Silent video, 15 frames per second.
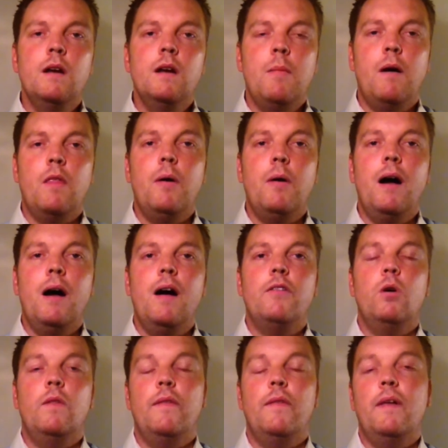about the part of the
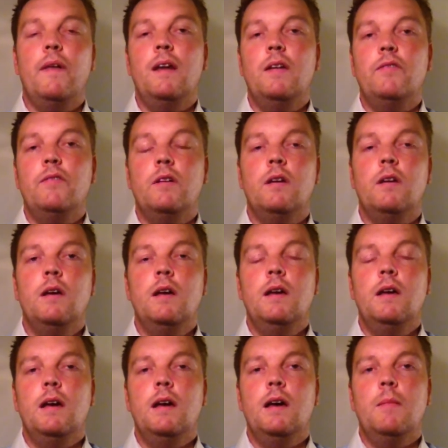world that they live in,
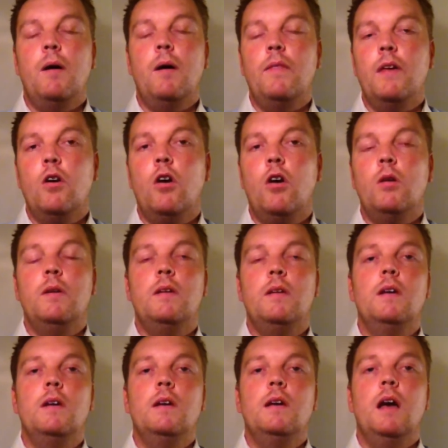about the economy,
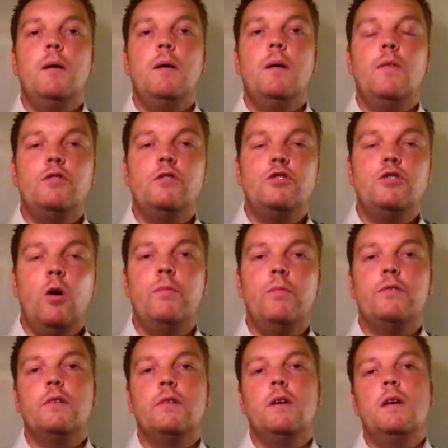about the
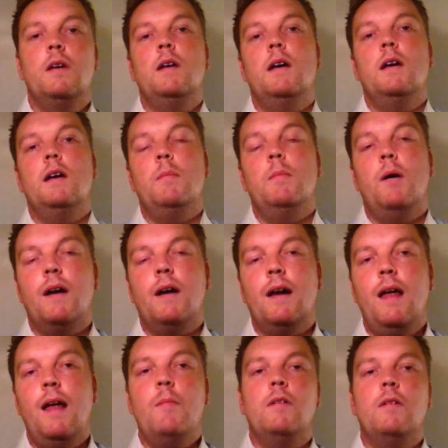jobs, about the
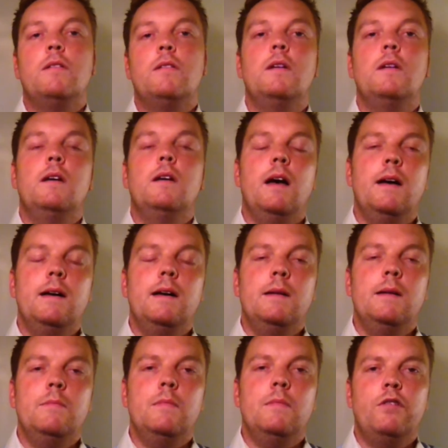climate.
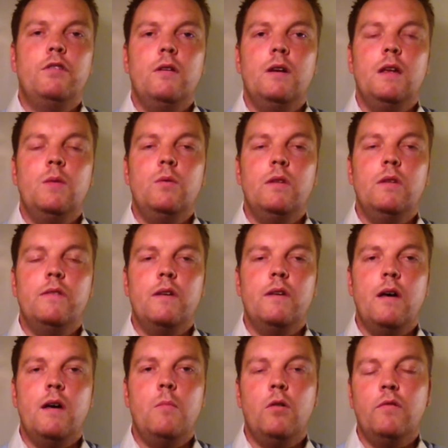Certainly with
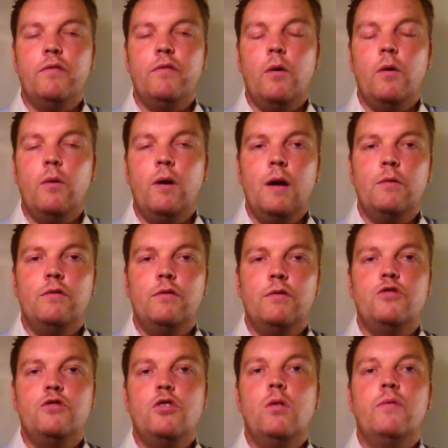modern foreign languages
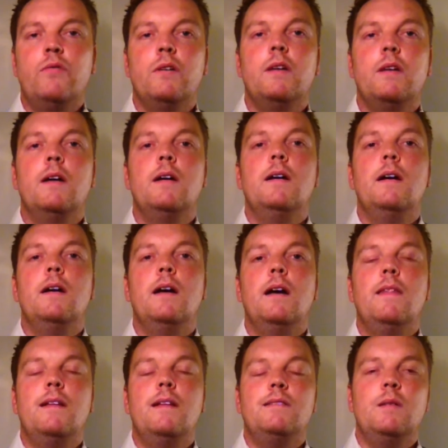and geography,
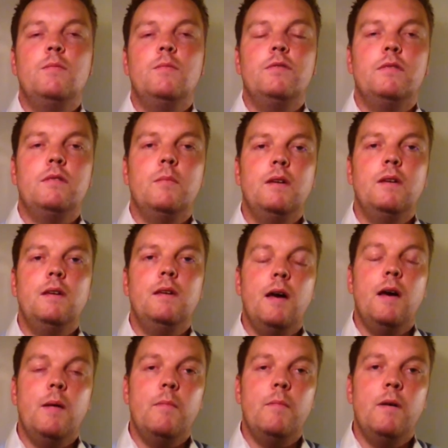that seems to be
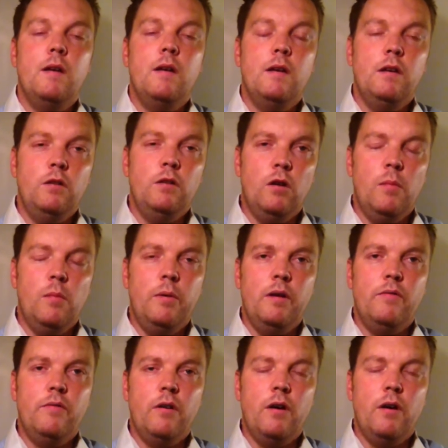a
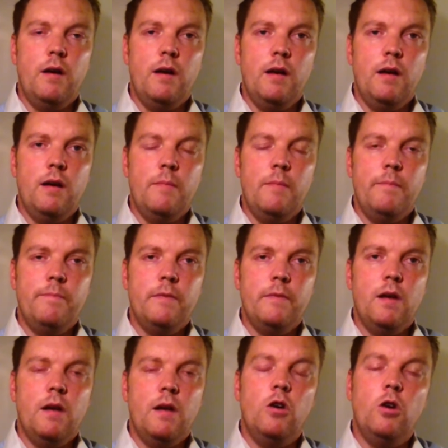bit of
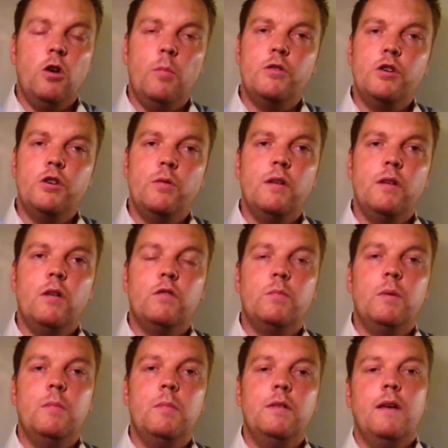an opportunity not to
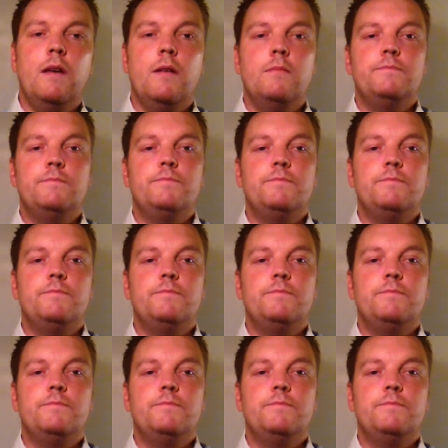be missed there.